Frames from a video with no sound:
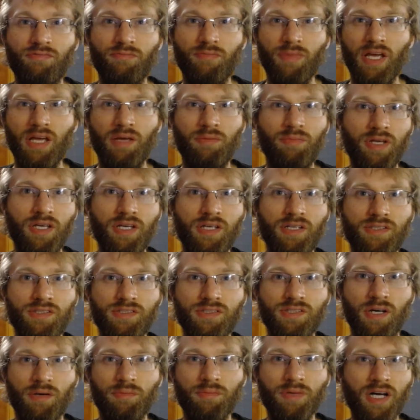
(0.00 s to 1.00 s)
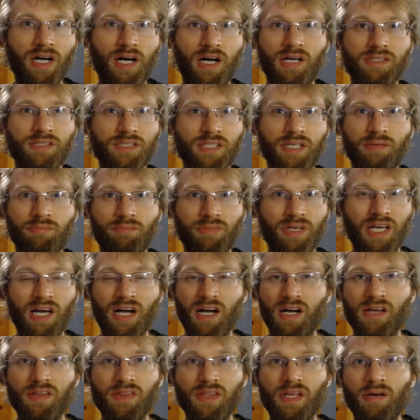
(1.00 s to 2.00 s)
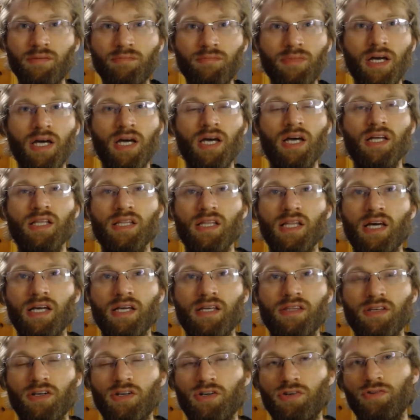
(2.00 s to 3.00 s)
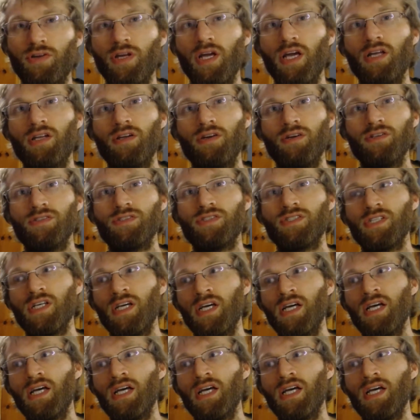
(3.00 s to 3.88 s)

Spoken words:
maybe some content behind them, like the creator's